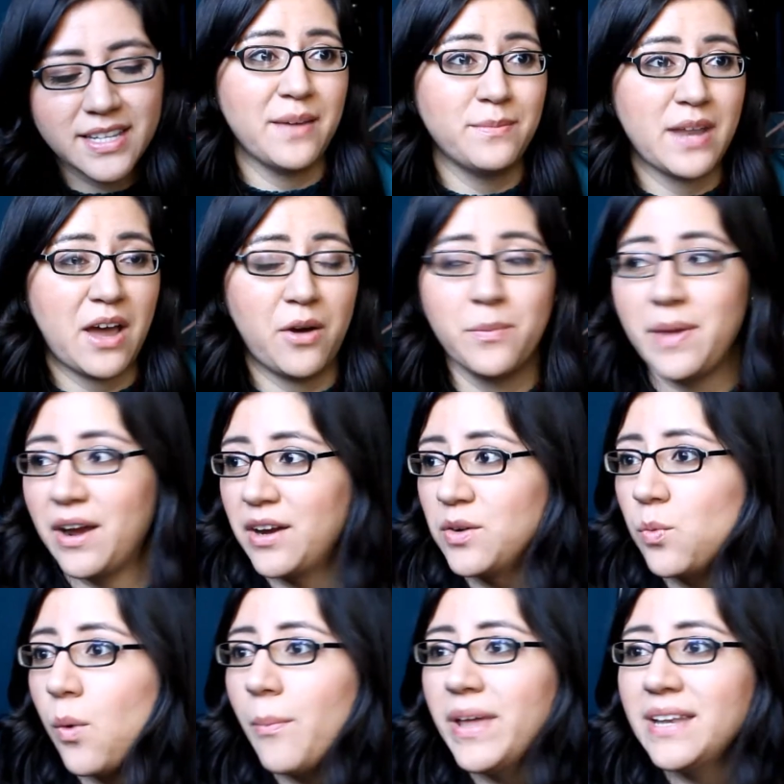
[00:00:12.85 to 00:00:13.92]
I'm now a
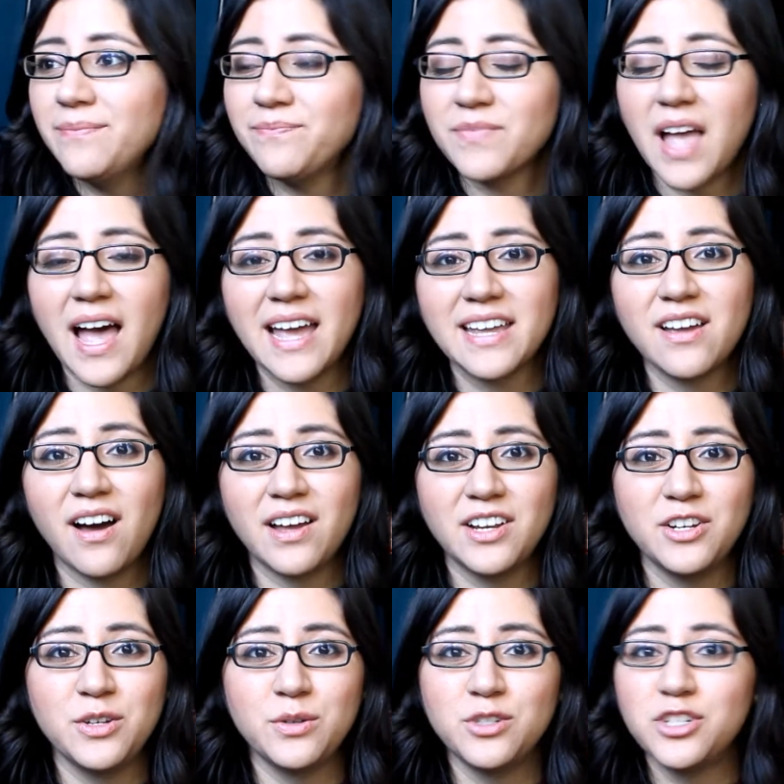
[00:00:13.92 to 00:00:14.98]
married woman. I got a
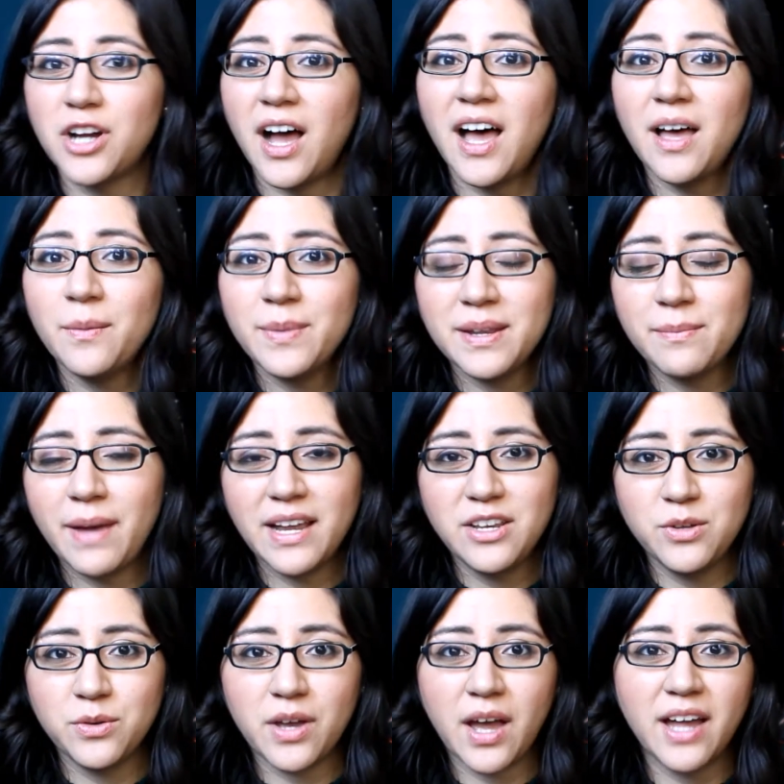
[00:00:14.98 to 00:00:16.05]
new job in my
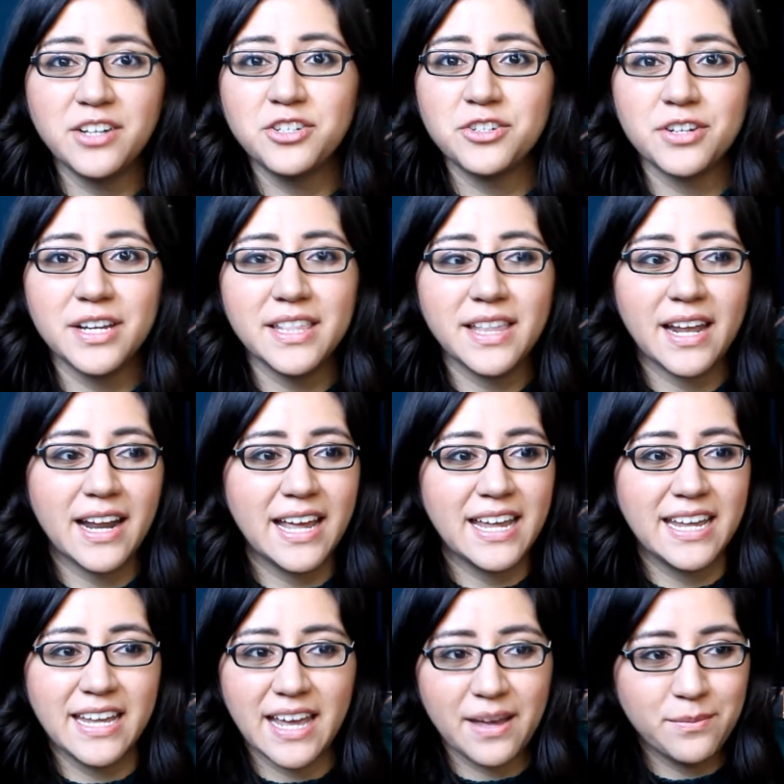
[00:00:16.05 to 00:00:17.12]
new country that
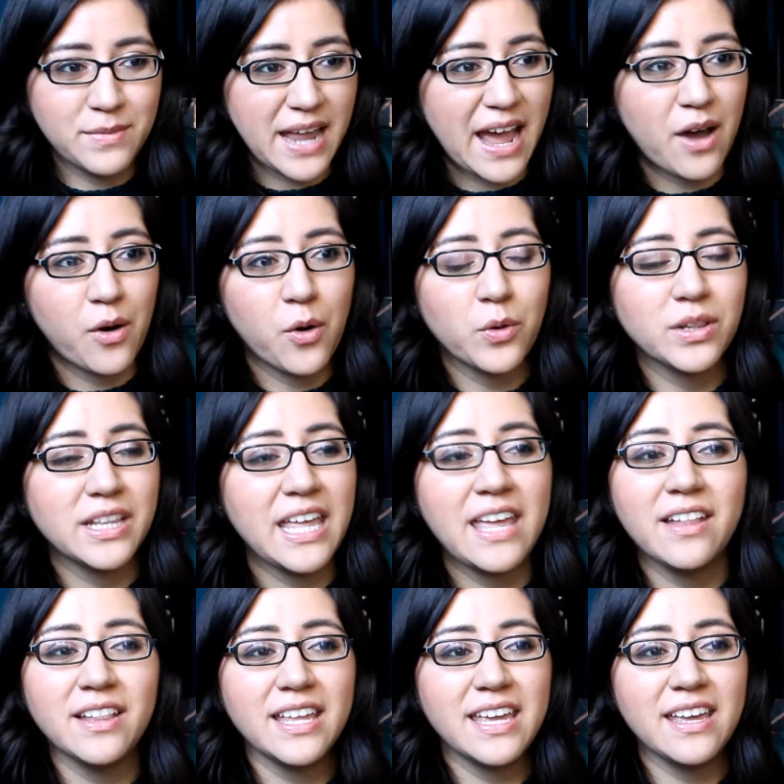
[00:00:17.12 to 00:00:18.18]
I am now
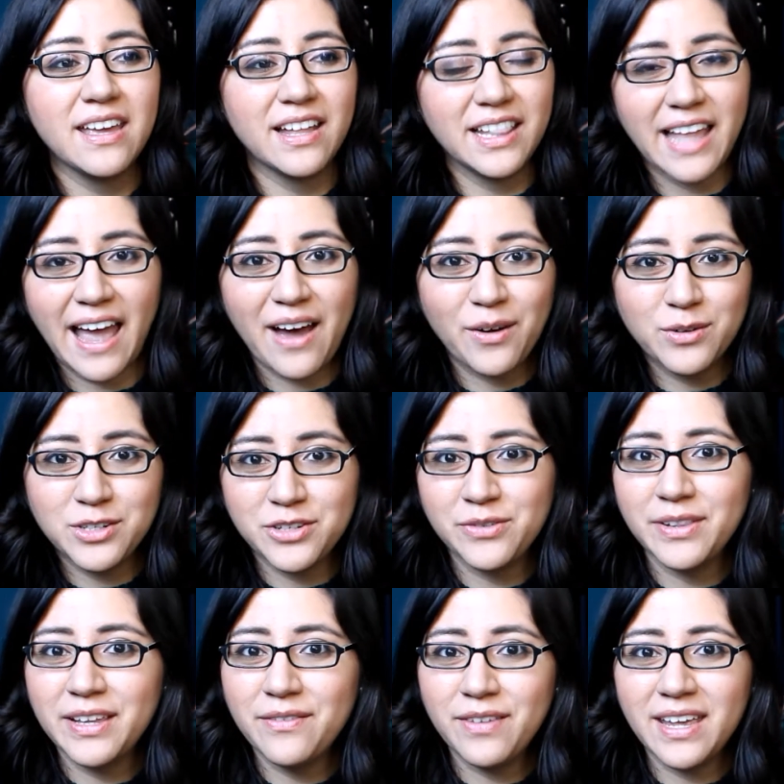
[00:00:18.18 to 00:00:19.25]
legally allowed to
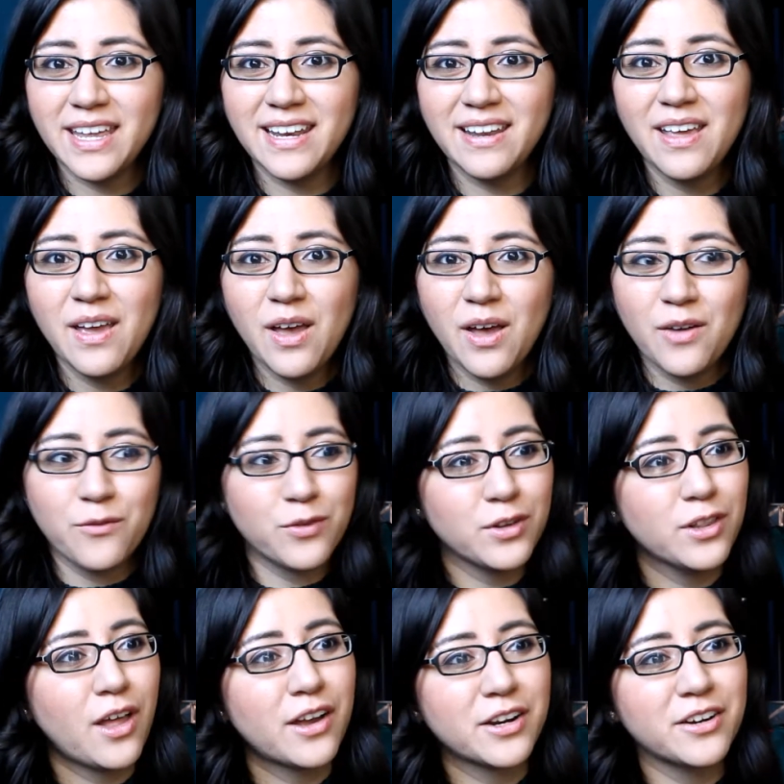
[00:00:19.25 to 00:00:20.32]
live in for
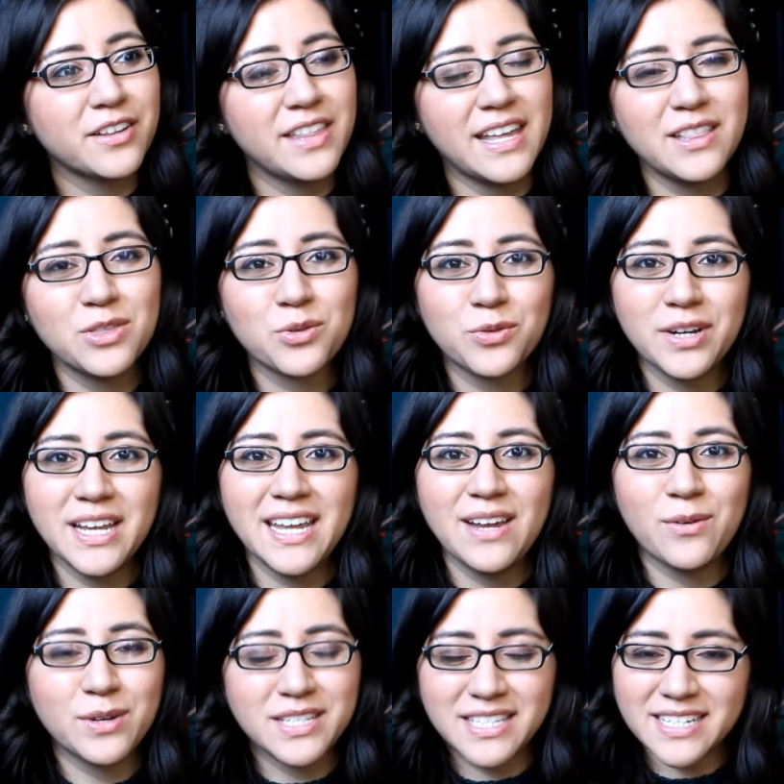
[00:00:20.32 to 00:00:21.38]
longer than 3
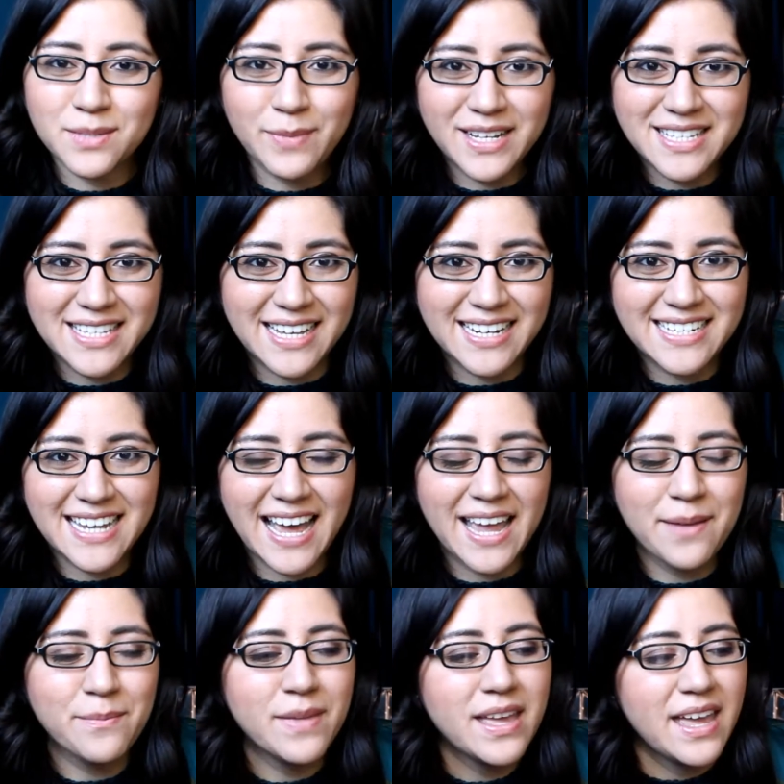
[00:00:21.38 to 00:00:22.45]
or 6 months at a
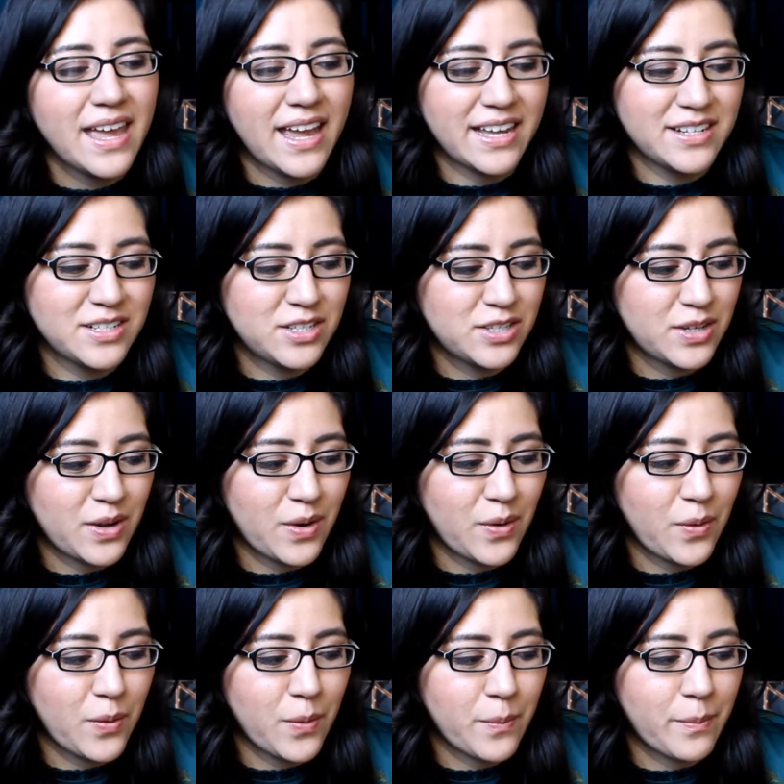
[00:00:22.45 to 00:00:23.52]
time, and
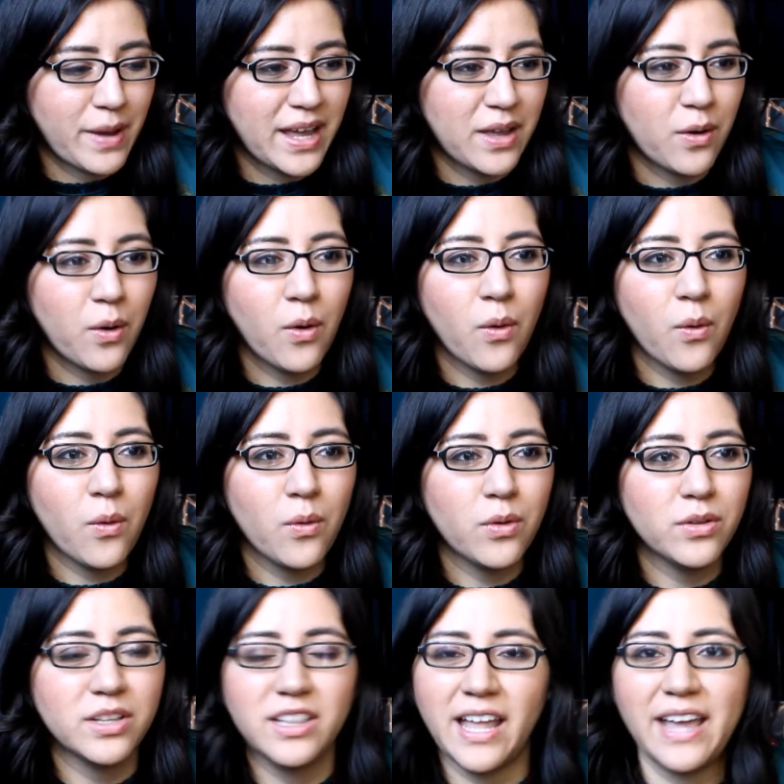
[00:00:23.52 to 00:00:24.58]
so my
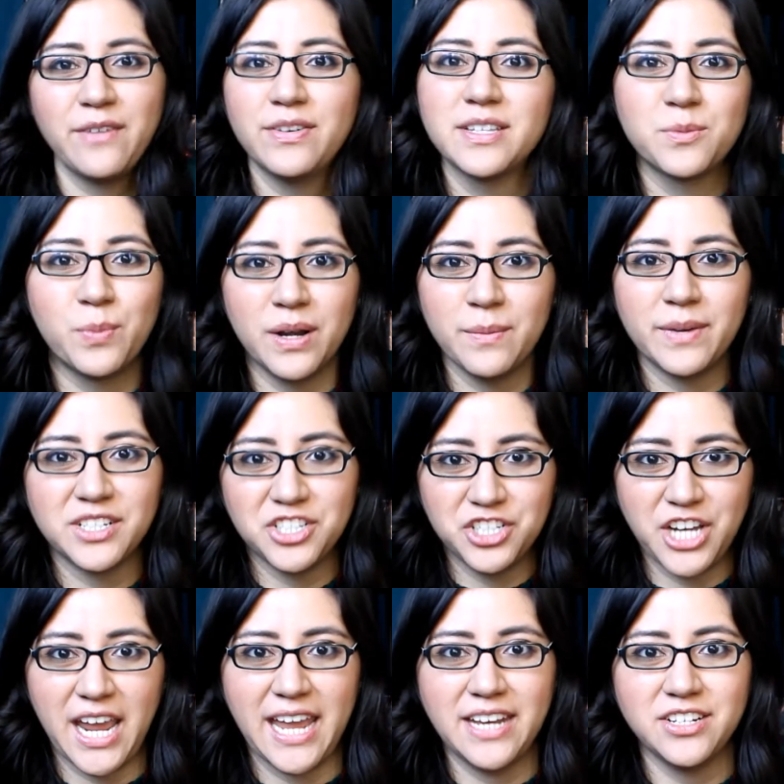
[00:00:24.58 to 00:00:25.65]
whole life has pretty much
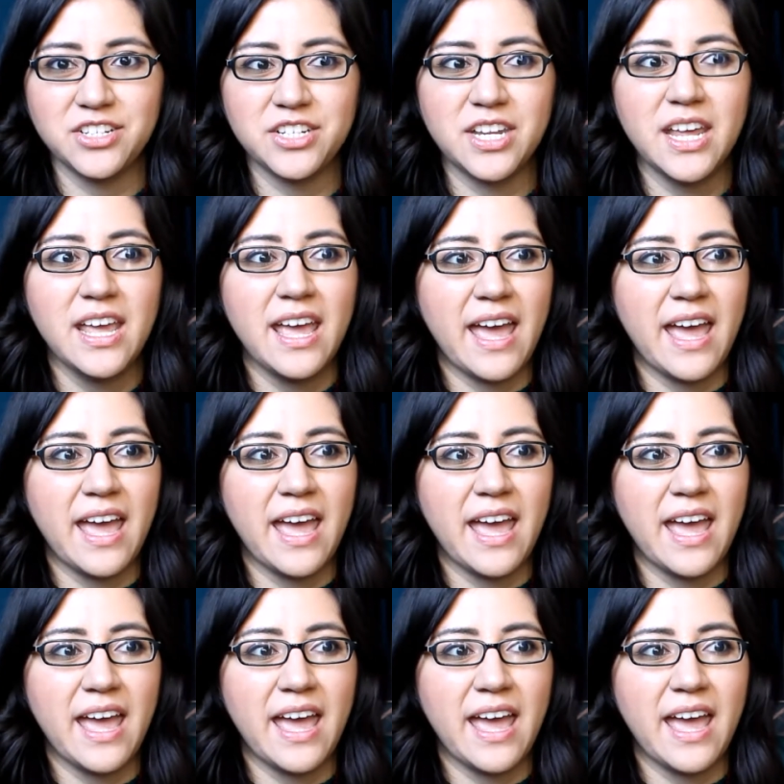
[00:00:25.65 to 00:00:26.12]
changed.